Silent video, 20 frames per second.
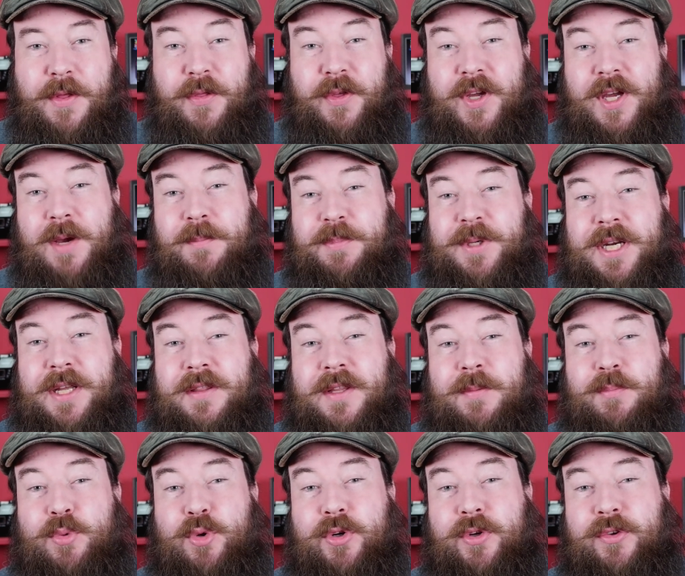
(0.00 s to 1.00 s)
The company
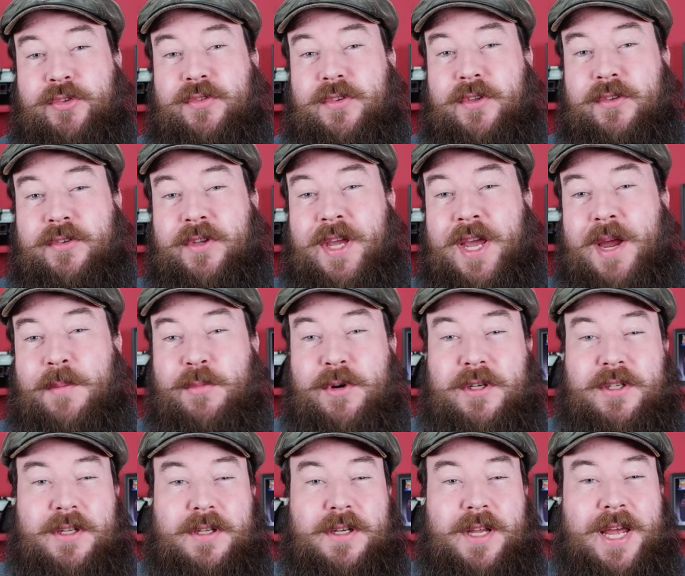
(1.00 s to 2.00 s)
that produced this
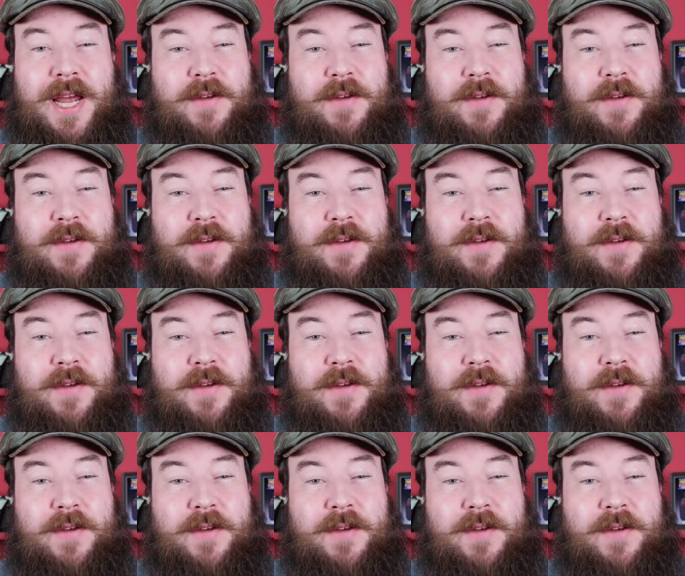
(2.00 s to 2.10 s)
camera did